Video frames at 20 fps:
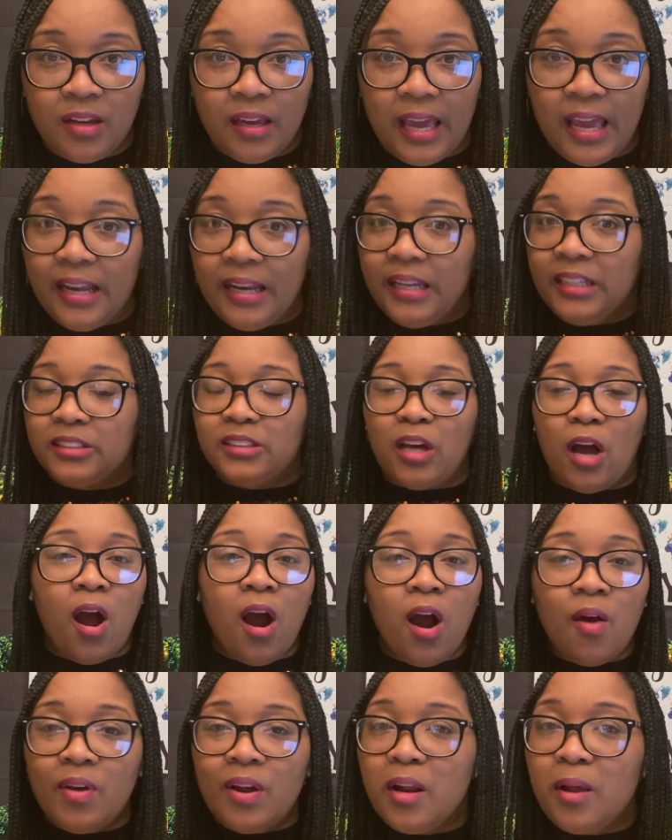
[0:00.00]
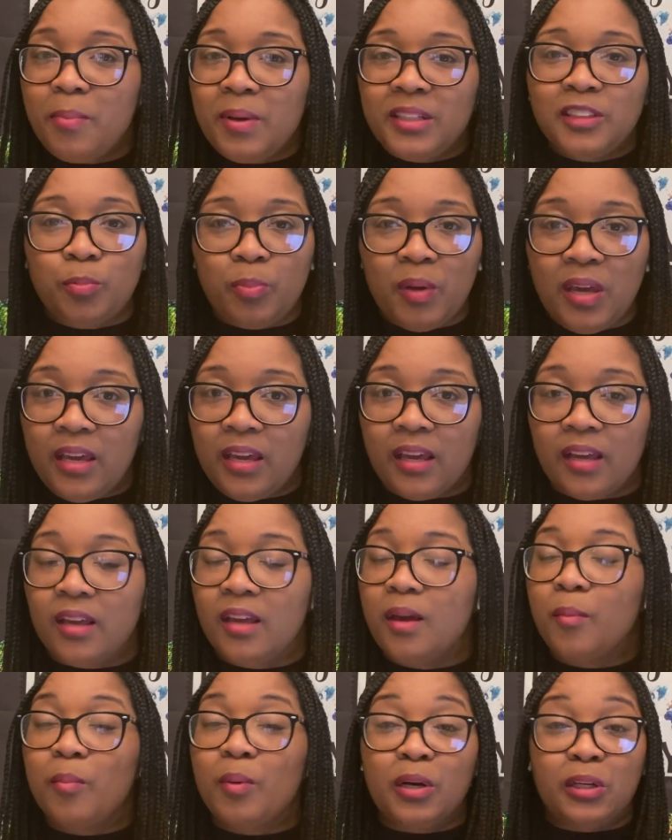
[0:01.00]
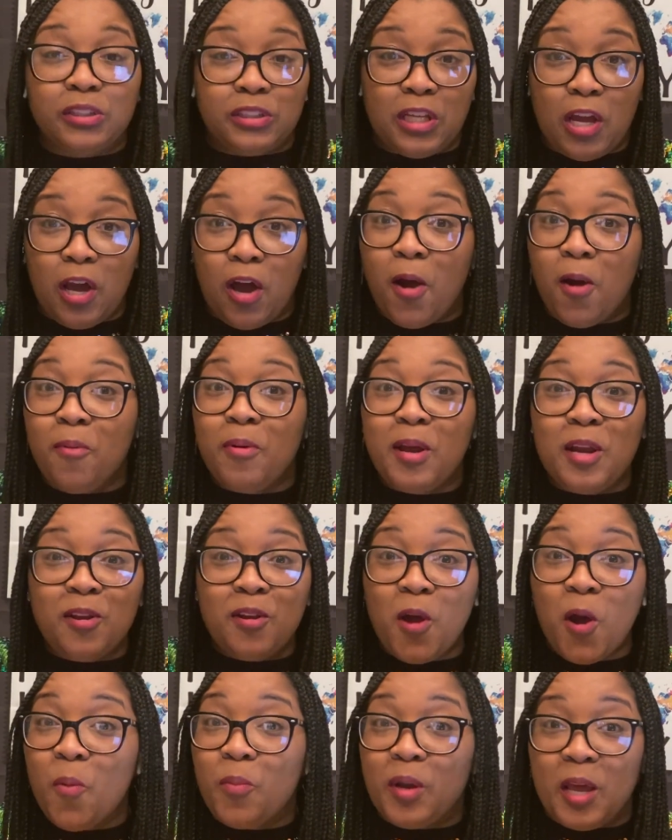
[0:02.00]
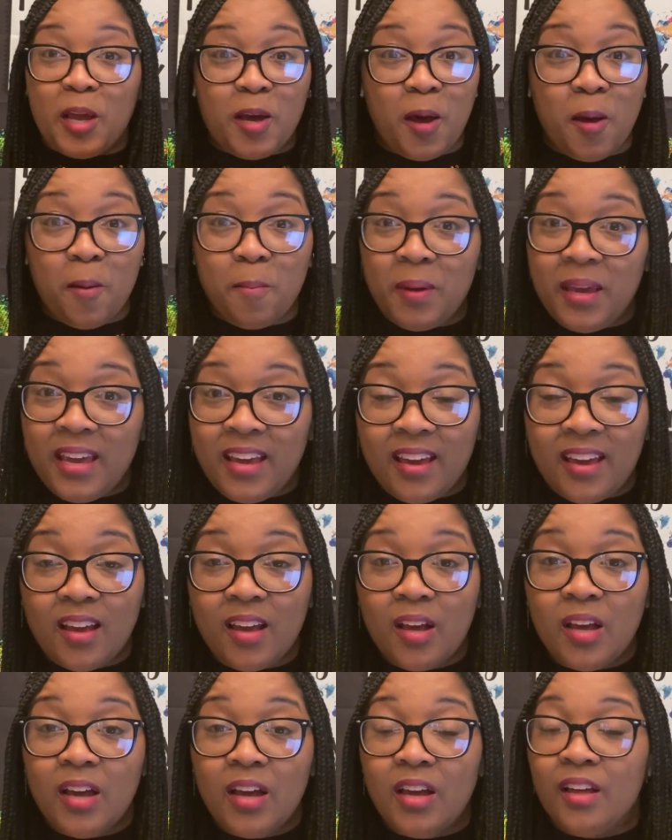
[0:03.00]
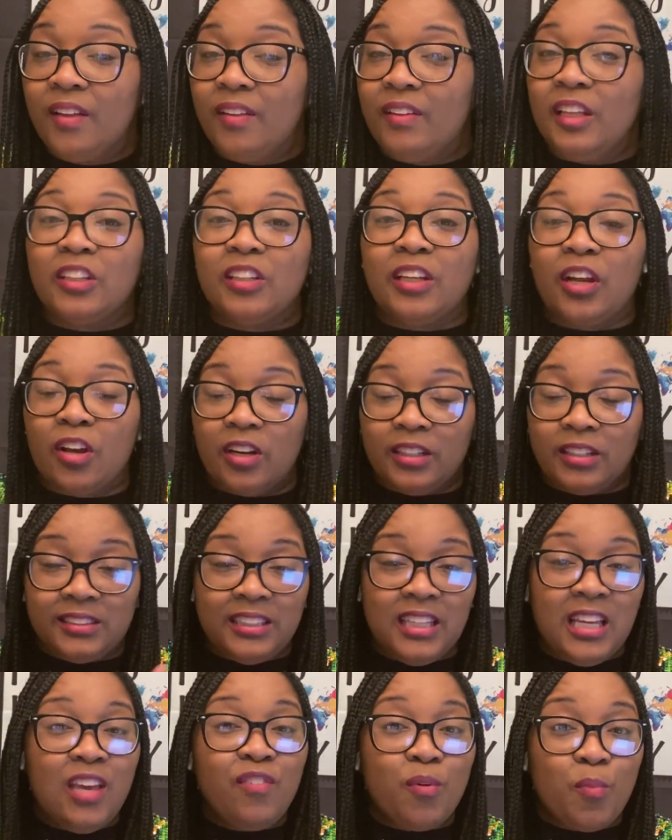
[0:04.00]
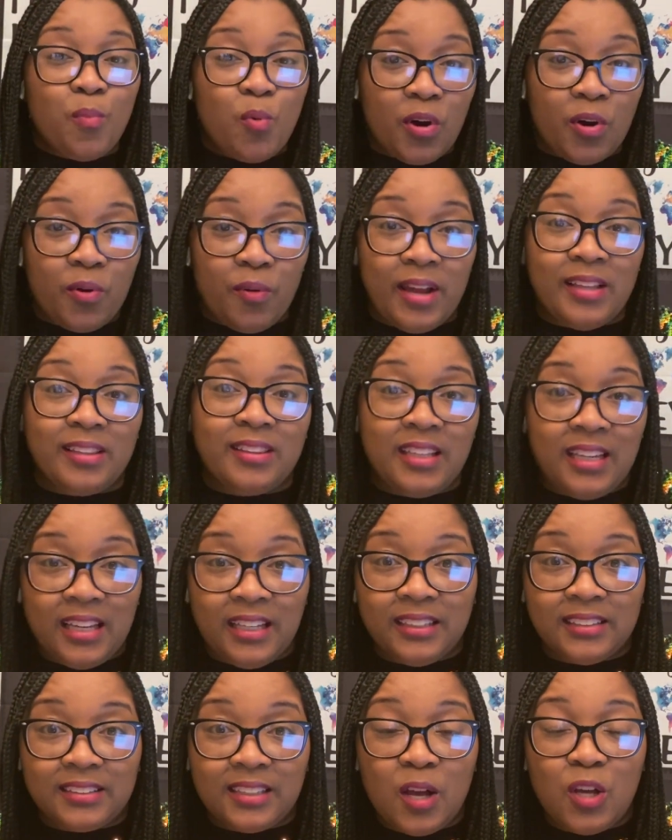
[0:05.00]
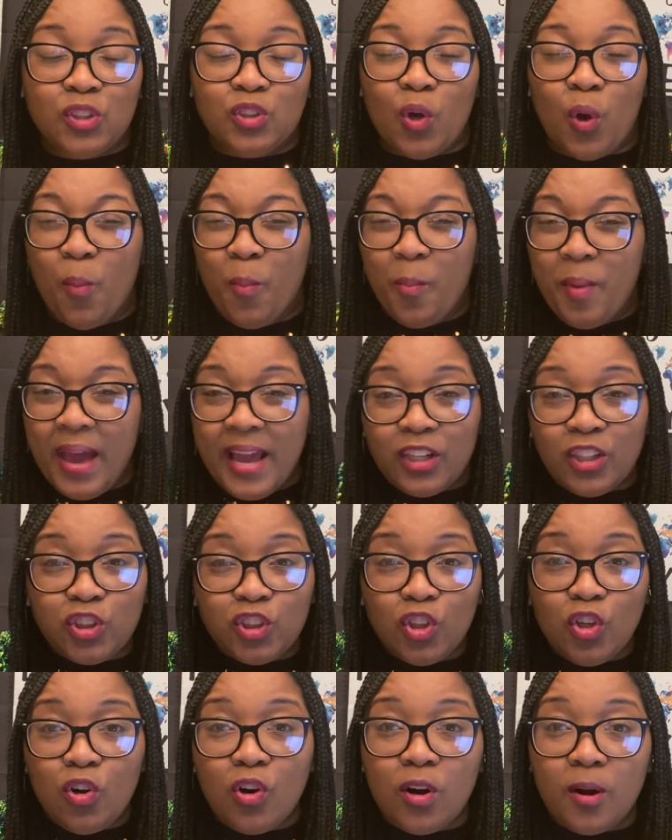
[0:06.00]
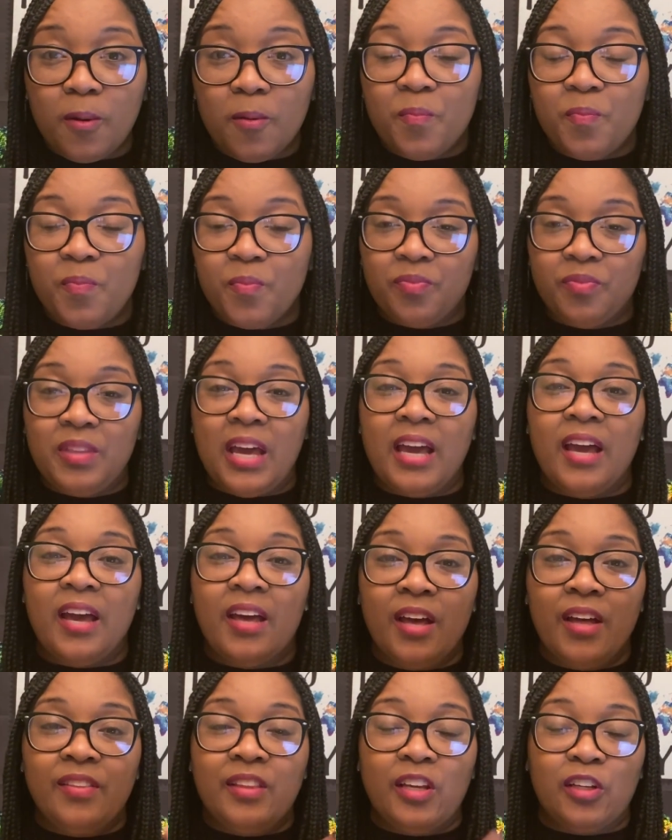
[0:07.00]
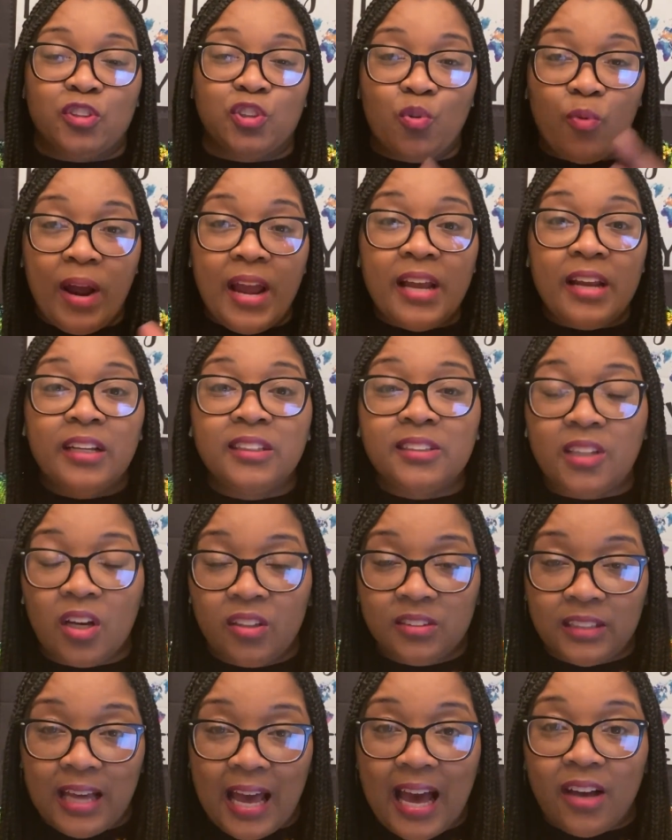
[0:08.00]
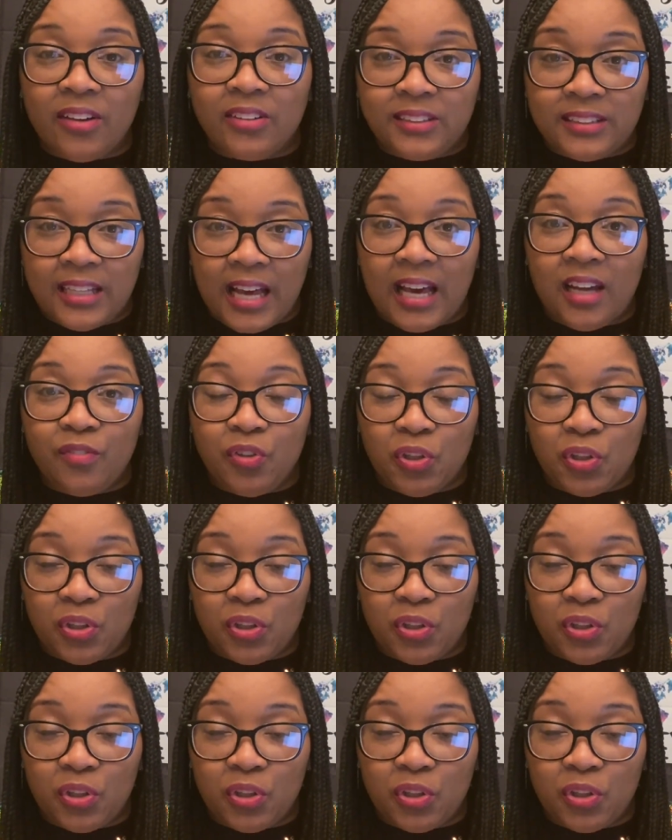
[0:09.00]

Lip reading: It needs to already be speaking, because they already know when they come in that they're going to see even more great things. So make sure that there's greatness on the outside of your